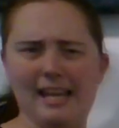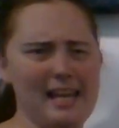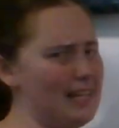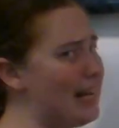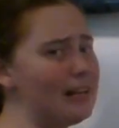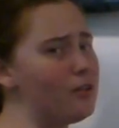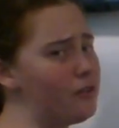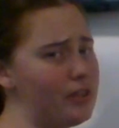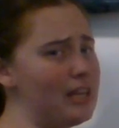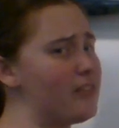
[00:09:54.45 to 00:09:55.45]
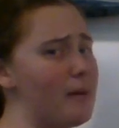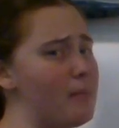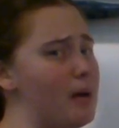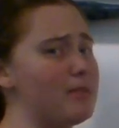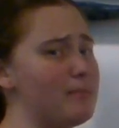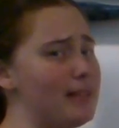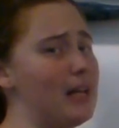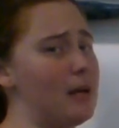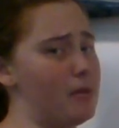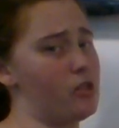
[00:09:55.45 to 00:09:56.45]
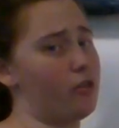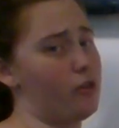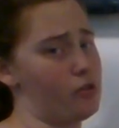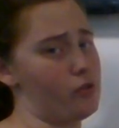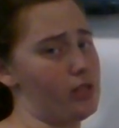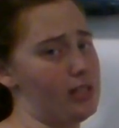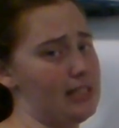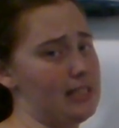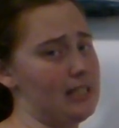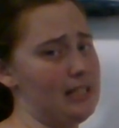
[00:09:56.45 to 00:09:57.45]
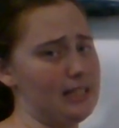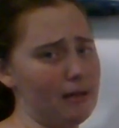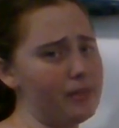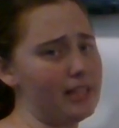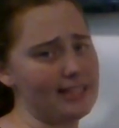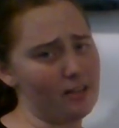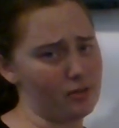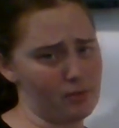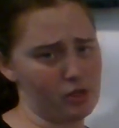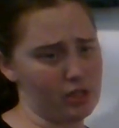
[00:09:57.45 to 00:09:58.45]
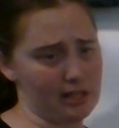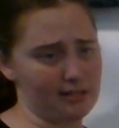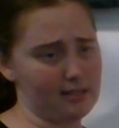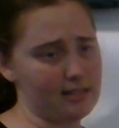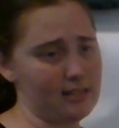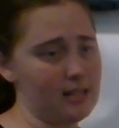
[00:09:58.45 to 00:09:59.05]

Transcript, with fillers: And I don't think that mom spent that much on groceries. Something tells me she didn't.